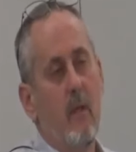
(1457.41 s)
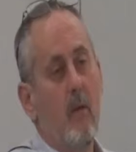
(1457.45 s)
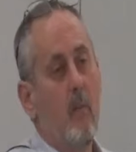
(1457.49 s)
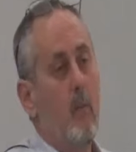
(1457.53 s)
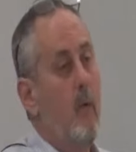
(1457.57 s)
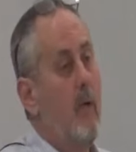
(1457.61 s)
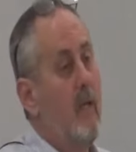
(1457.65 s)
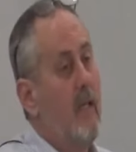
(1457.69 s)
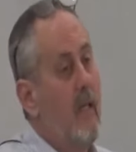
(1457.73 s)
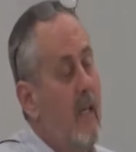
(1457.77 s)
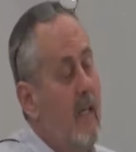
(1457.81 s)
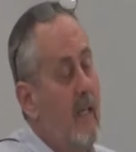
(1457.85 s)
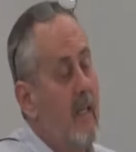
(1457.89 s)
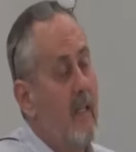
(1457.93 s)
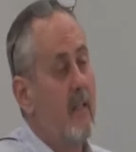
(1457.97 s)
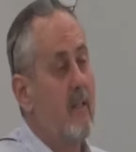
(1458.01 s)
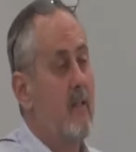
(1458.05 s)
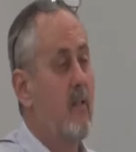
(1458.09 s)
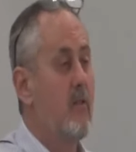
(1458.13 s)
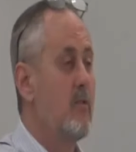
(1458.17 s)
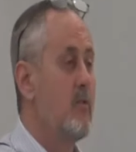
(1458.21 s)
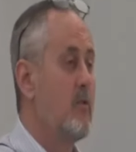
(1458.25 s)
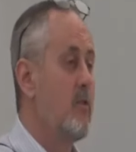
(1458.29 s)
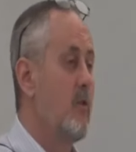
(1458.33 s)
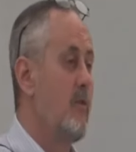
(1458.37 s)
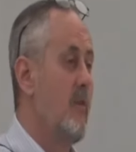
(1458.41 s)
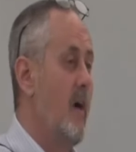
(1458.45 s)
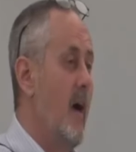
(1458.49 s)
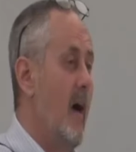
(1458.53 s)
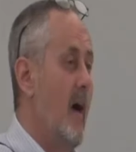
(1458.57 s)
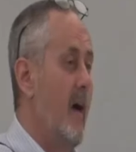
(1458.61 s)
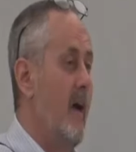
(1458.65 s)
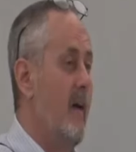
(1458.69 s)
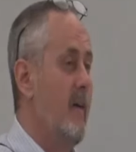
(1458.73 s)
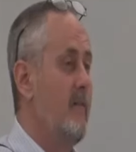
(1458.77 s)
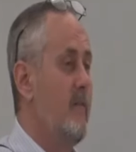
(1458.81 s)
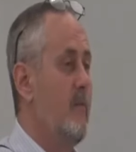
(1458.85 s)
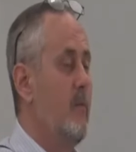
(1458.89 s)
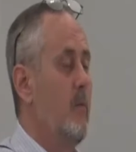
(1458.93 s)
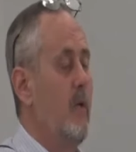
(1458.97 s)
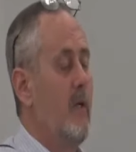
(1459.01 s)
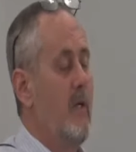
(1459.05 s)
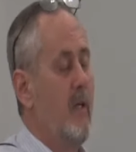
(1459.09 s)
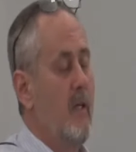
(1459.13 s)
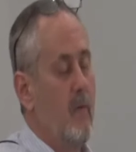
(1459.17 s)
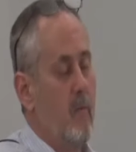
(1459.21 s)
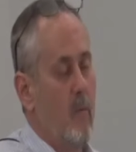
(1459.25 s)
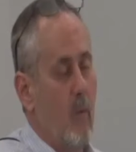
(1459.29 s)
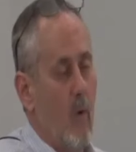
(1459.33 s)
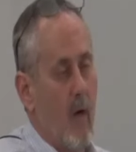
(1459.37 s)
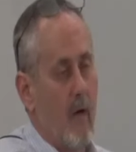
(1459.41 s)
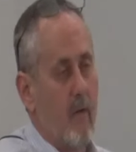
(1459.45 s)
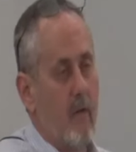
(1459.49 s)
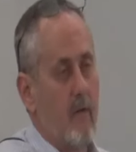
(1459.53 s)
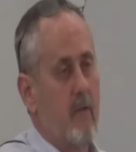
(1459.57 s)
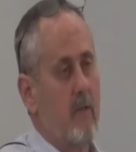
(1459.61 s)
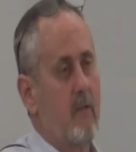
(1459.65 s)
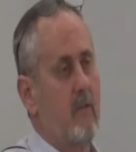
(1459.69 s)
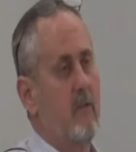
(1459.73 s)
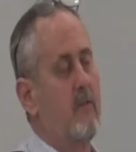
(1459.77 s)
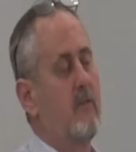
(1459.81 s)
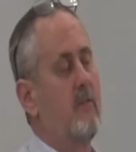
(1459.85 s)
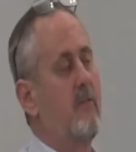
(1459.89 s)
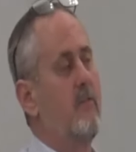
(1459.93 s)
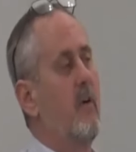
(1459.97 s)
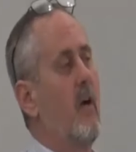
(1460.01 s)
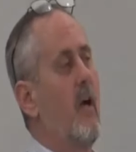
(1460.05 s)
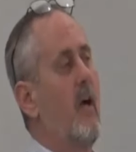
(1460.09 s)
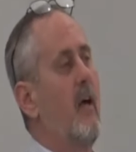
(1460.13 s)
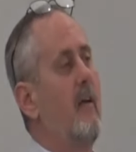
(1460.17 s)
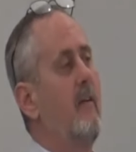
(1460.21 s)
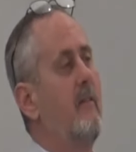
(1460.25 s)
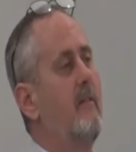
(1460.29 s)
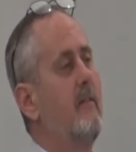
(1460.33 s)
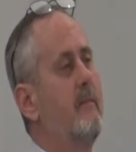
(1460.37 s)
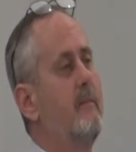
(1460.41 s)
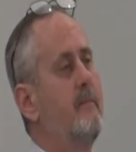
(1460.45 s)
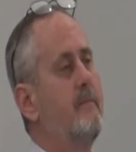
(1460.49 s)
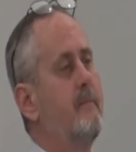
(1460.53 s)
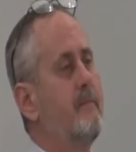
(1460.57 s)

We need it to survive, we need water to survive.